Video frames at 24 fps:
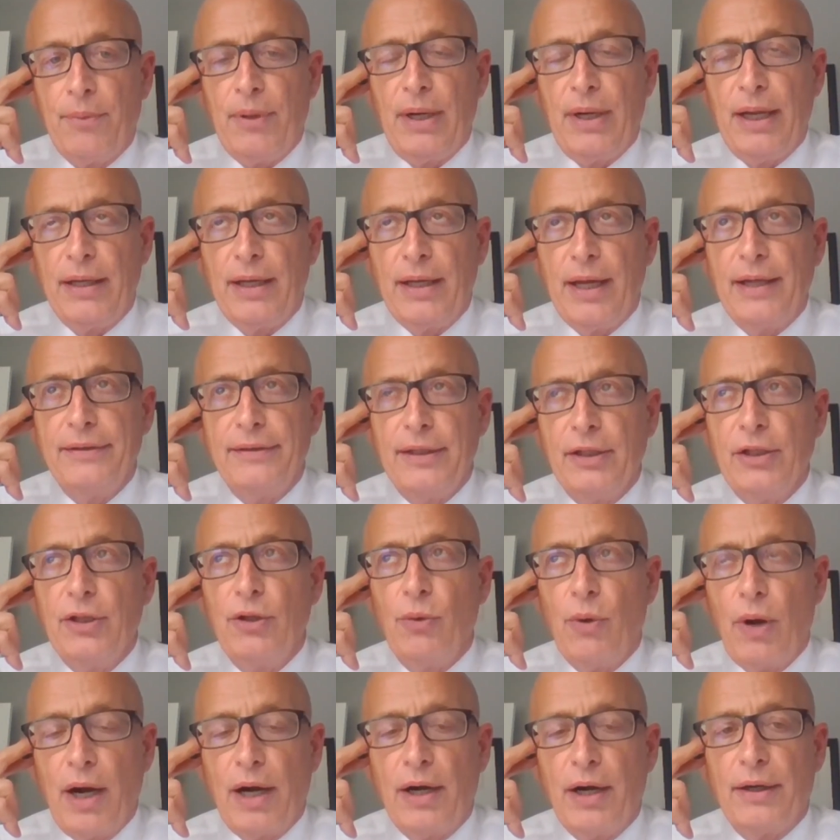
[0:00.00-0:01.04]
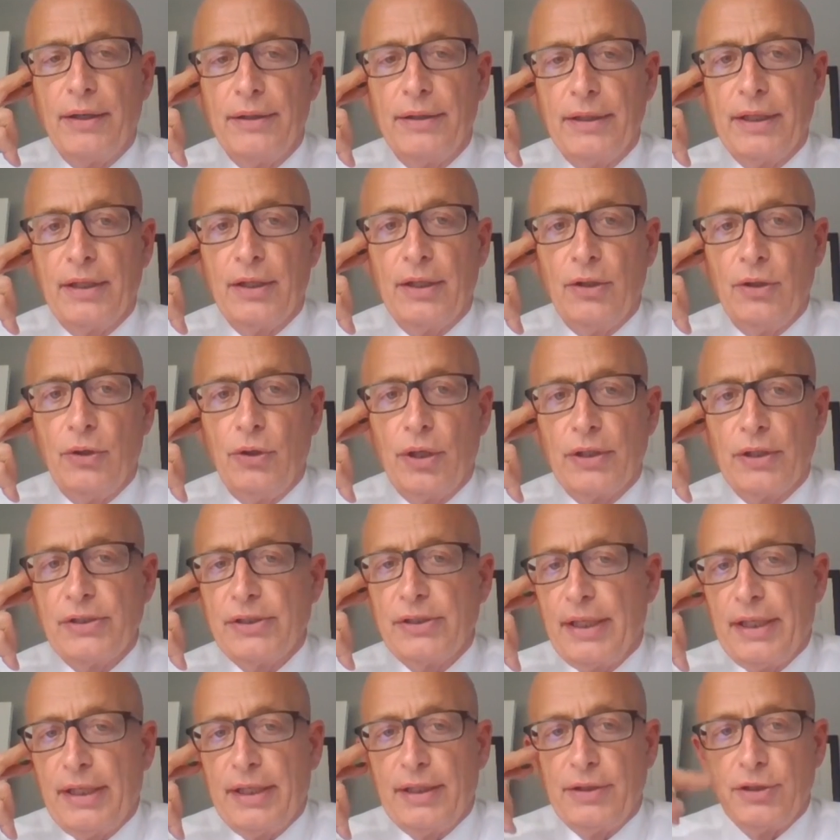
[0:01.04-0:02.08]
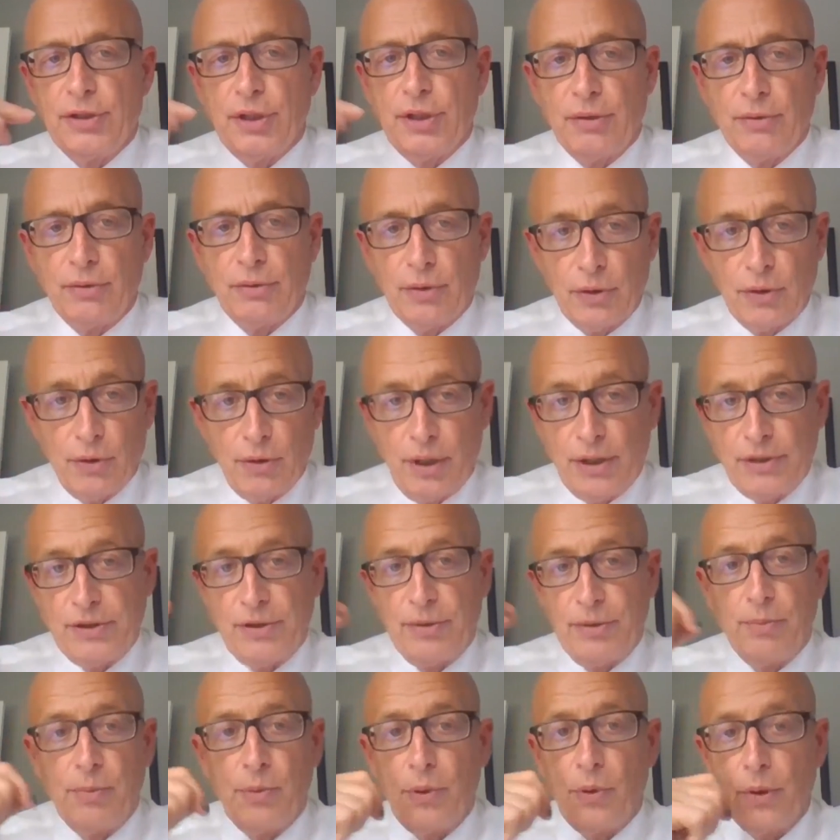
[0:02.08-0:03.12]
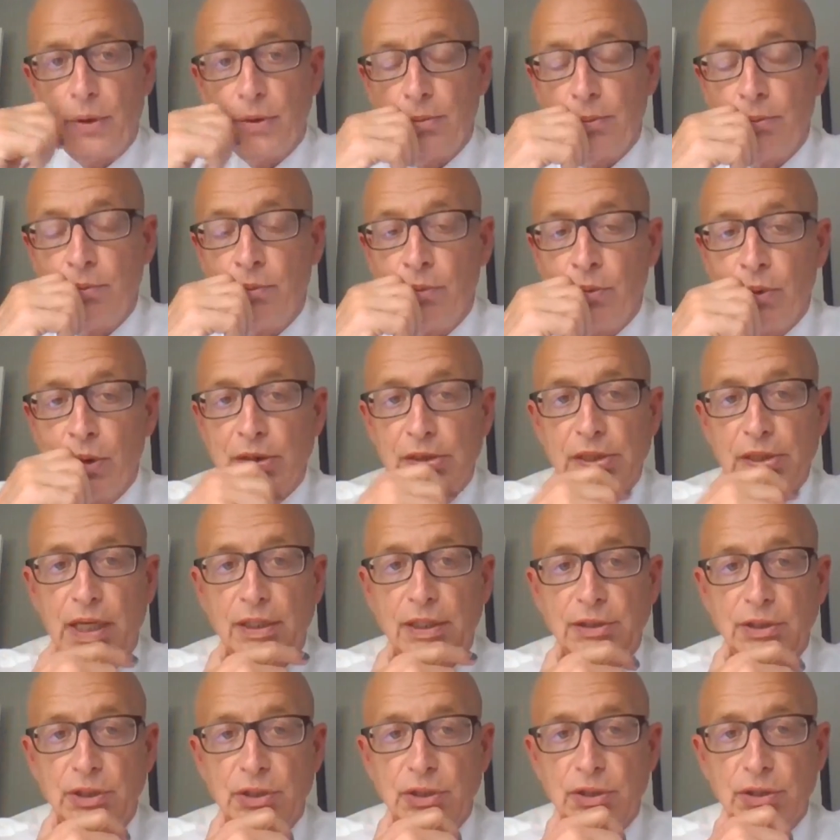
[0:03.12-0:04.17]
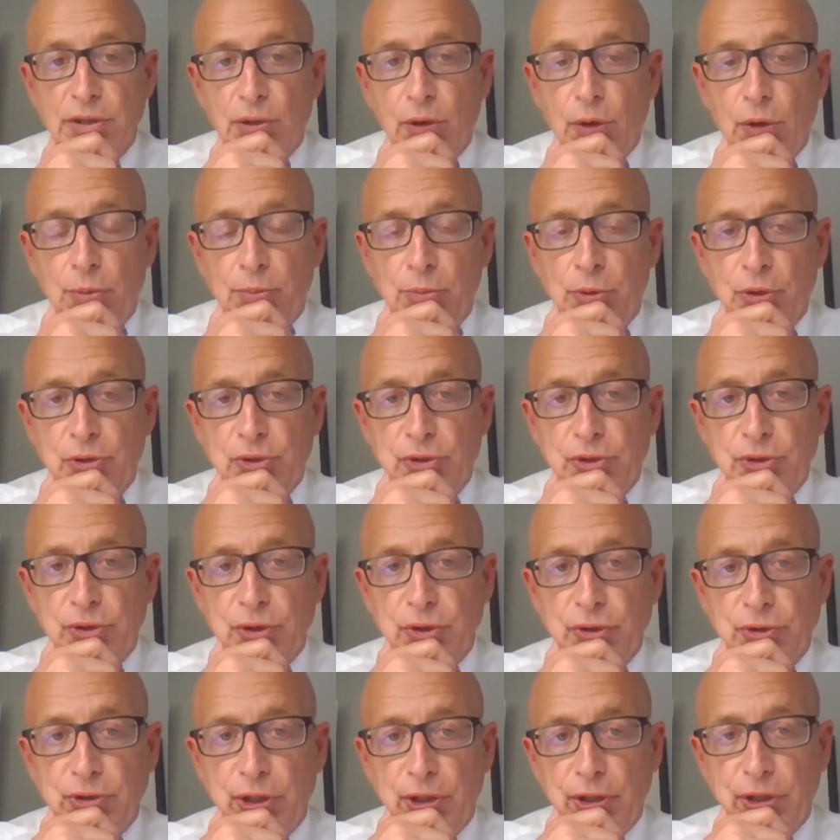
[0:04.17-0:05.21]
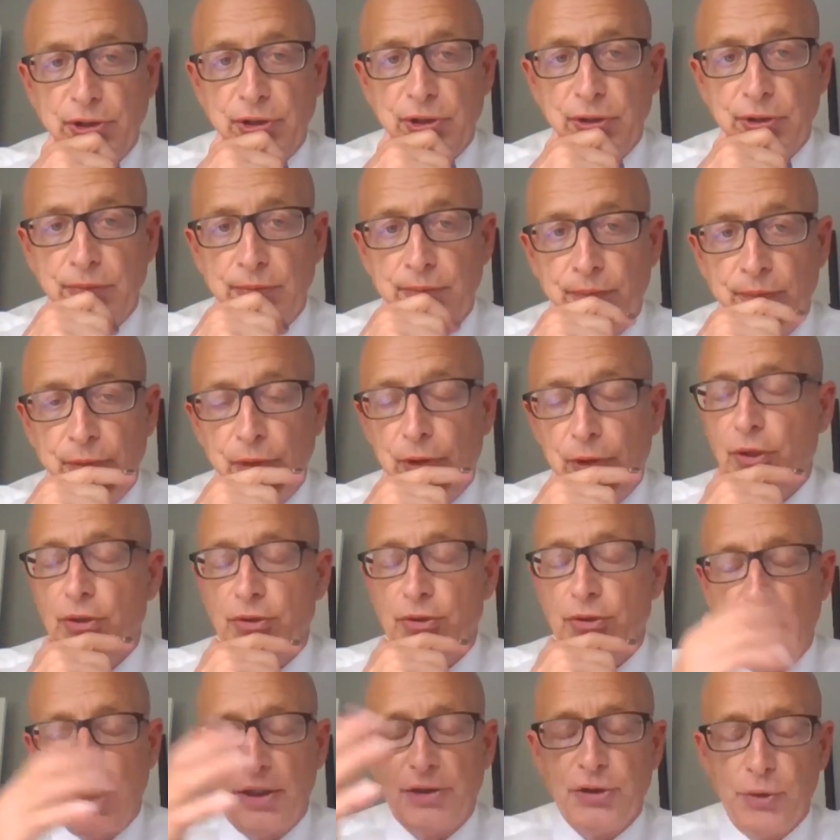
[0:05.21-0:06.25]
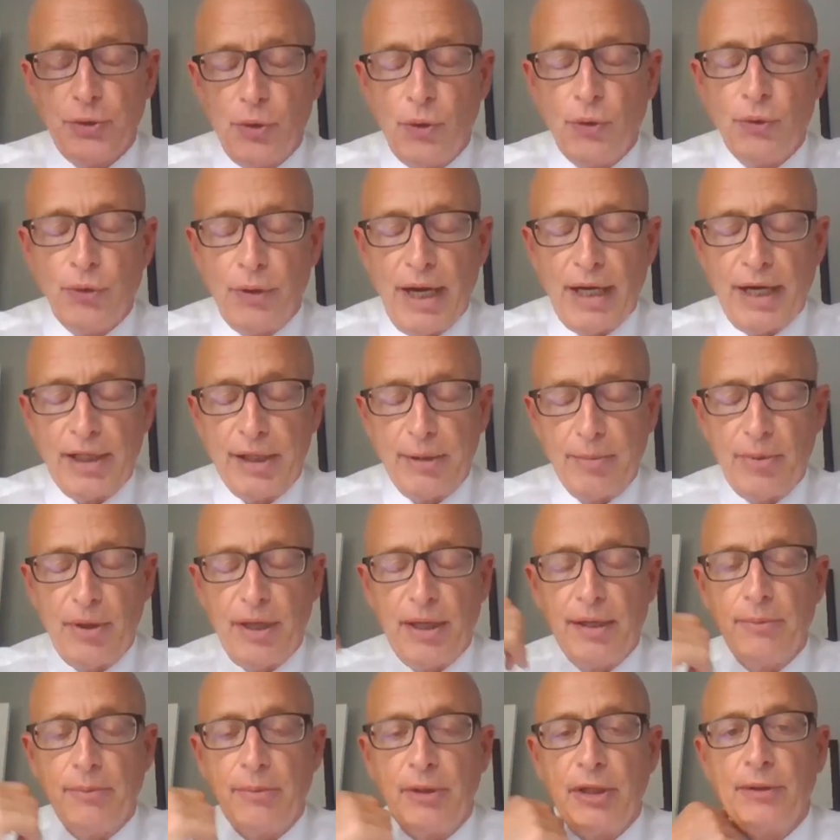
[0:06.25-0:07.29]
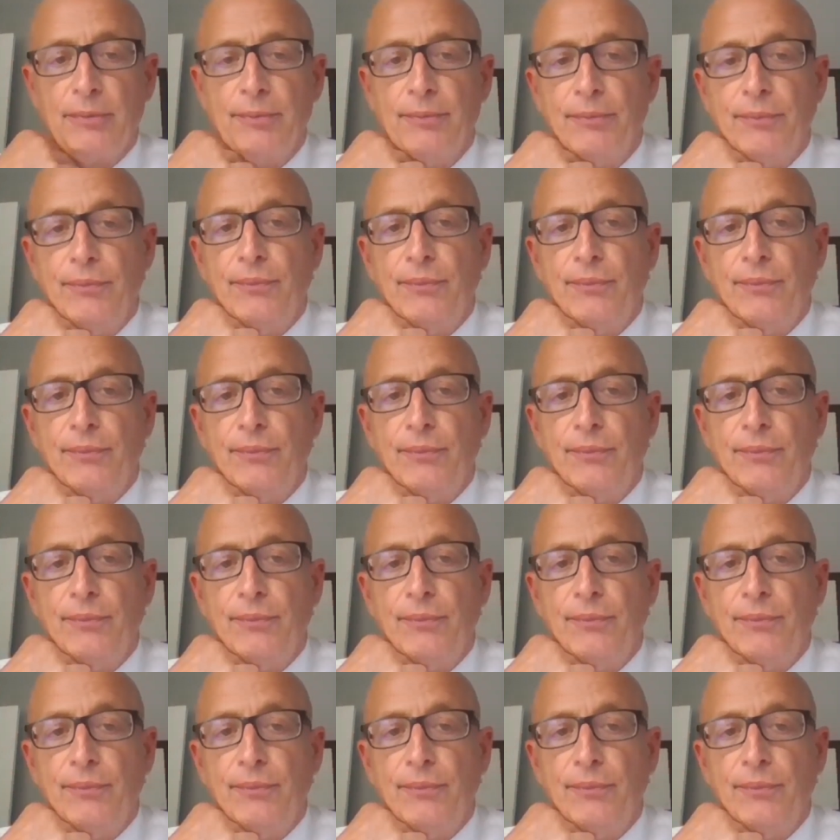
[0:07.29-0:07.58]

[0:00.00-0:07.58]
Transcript: But I think you are. I think in New York State in general, across the board, as long as it's homeowners association, or as long as you're owner occupied, I mean.